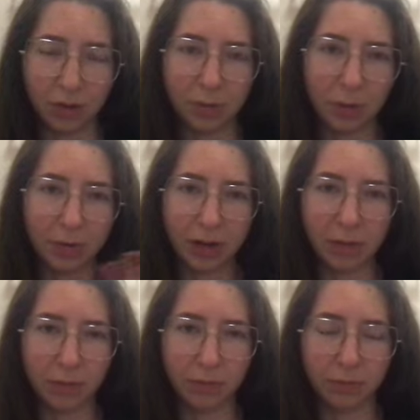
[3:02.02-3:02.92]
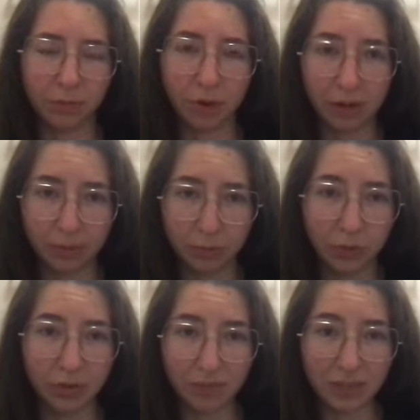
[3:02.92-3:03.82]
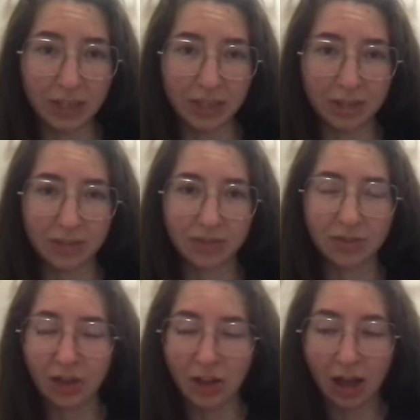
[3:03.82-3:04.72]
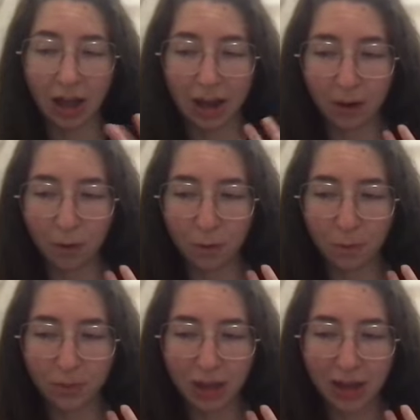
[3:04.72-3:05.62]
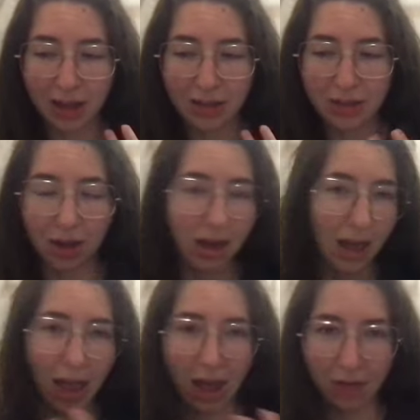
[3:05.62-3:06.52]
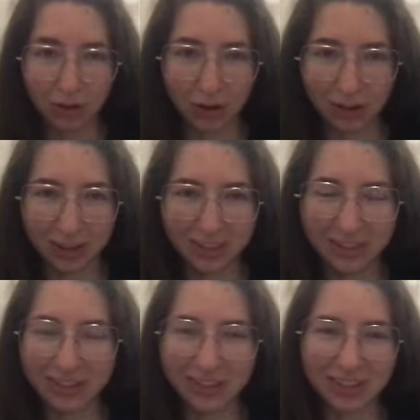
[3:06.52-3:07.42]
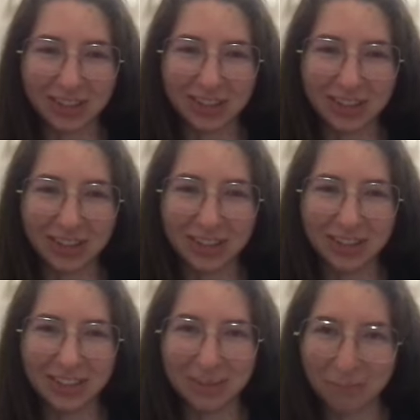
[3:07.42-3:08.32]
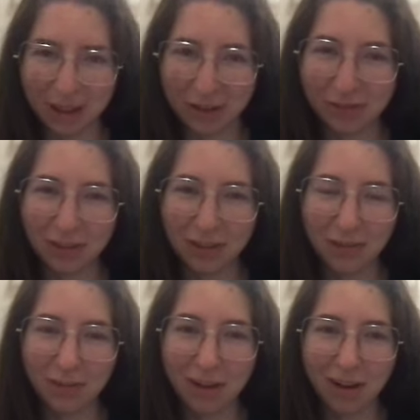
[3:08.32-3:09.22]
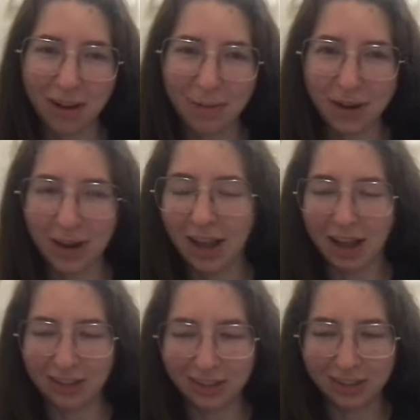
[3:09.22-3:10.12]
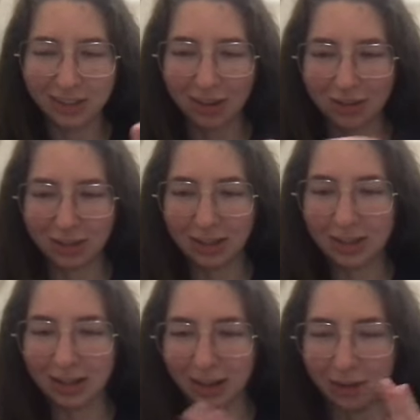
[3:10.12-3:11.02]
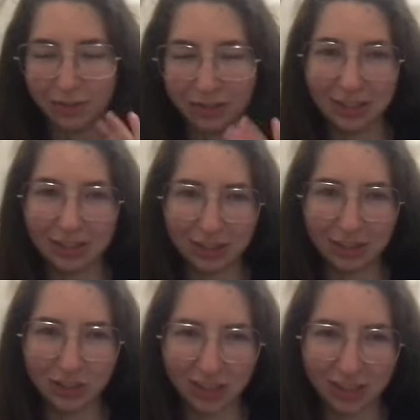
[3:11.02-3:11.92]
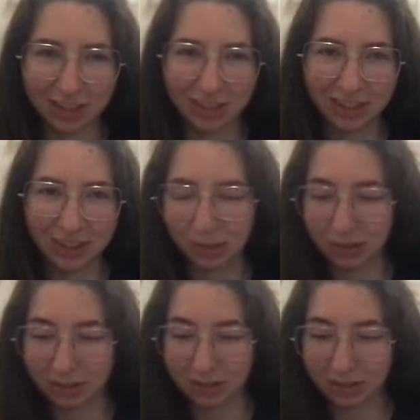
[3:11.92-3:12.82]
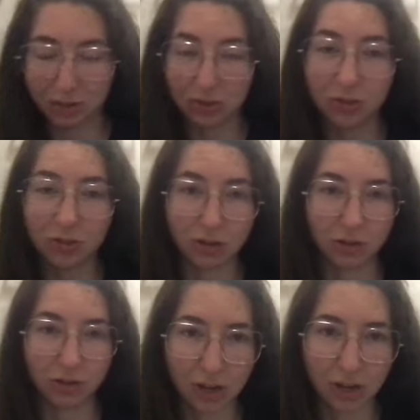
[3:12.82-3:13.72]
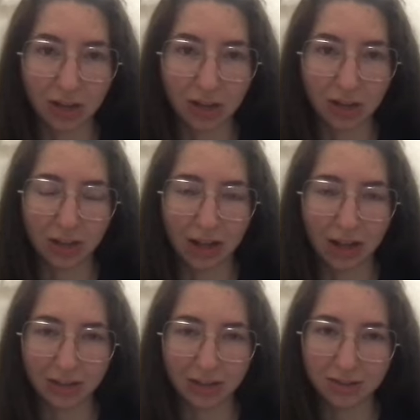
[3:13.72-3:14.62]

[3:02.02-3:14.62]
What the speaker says: upcoming album, Red Moon and Venus. I hope that not every artist is going to start using the butterfly from now on, but I do think that Rosalía kind of initiated this, because it's just strange that